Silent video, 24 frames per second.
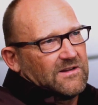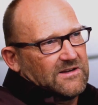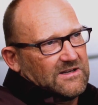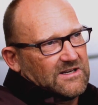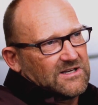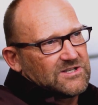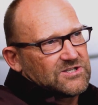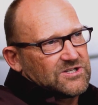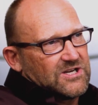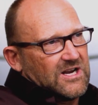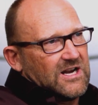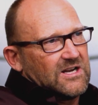on
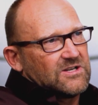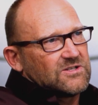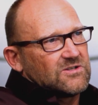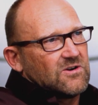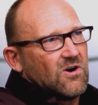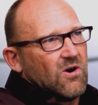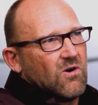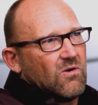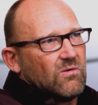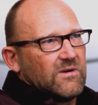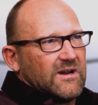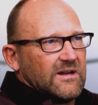the
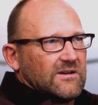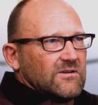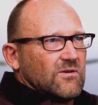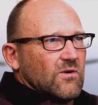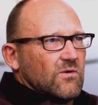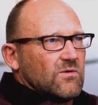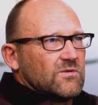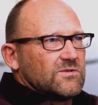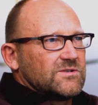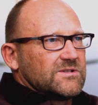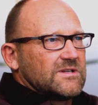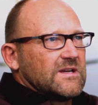exchange go? It
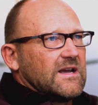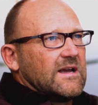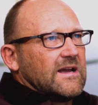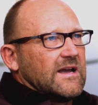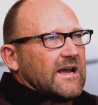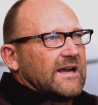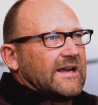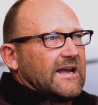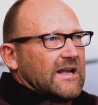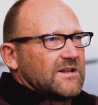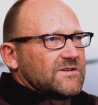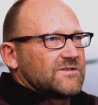goes
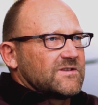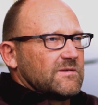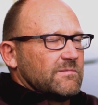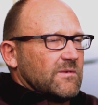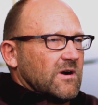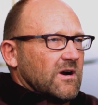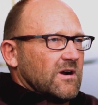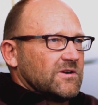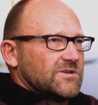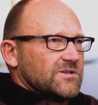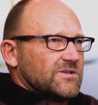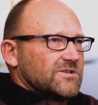against the
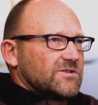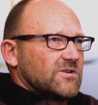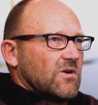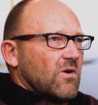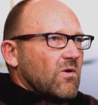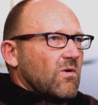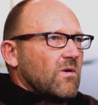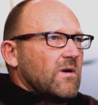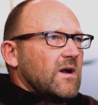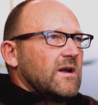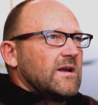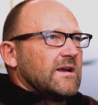margin.
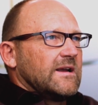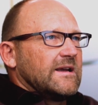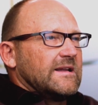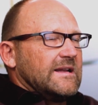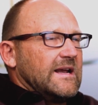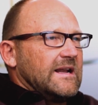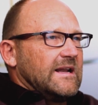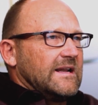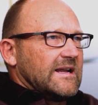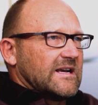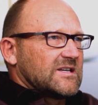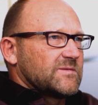So
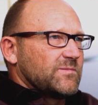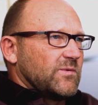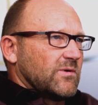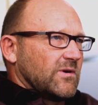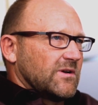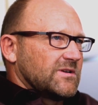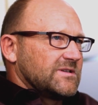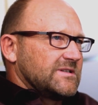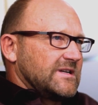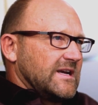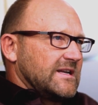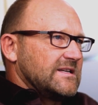Canadian
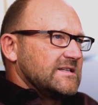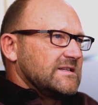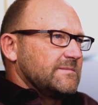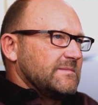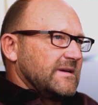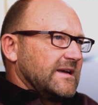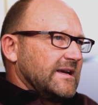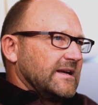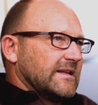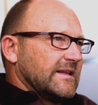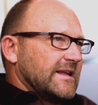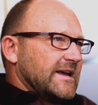exporters tend
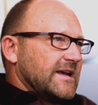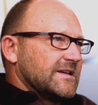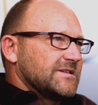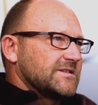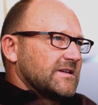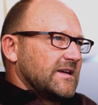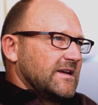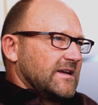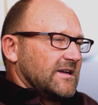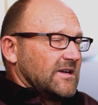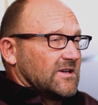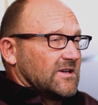to make less.